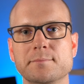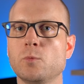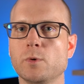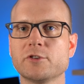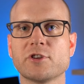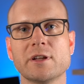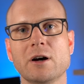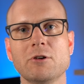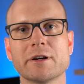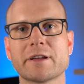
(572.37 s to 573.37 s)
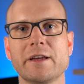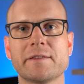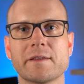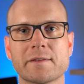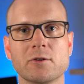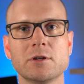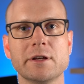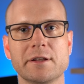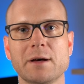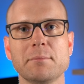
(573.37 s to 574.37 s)
which in our case is only a
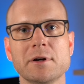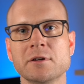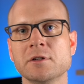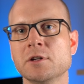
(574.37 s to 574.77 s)
number,